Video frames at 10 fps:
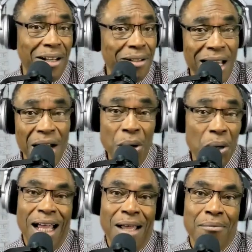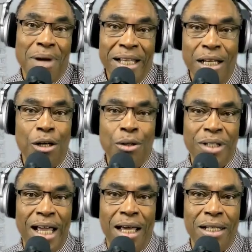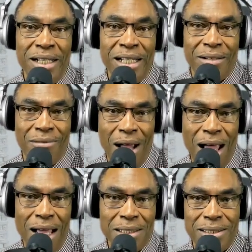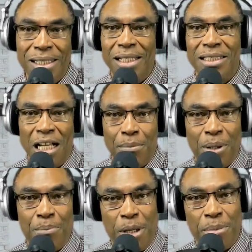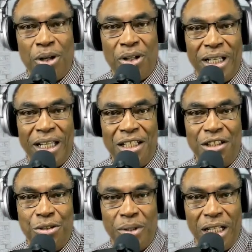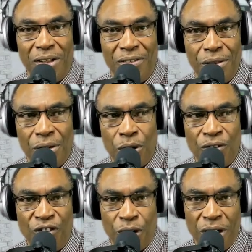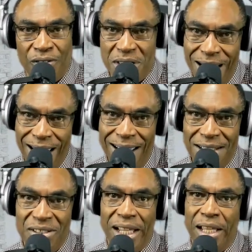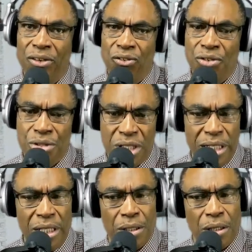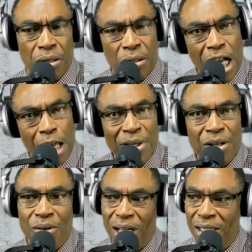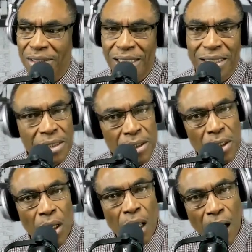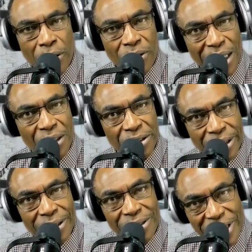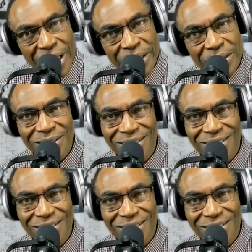I don't know. Um, I know that Nikki Ross is helping people in three different or four different states, and she her comment was she's unlike the third judge.